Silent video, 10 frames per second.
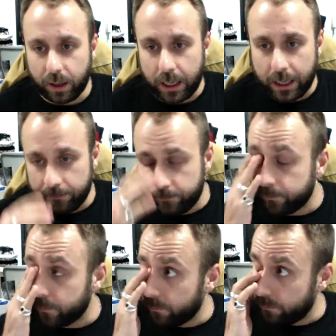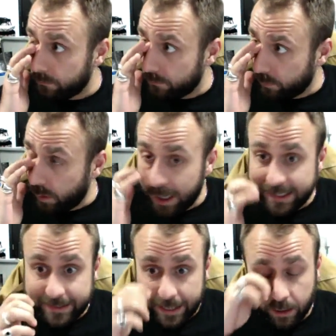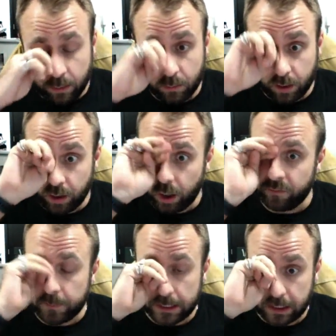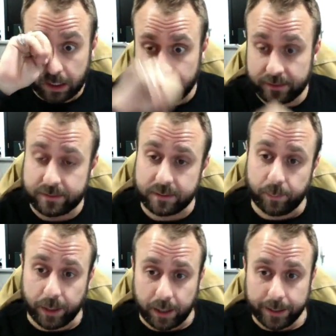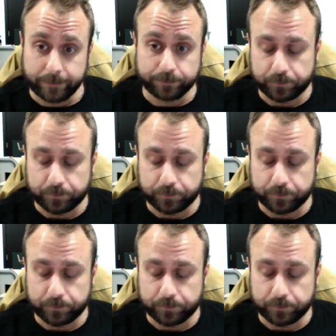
I tell a lot of my clients to buy,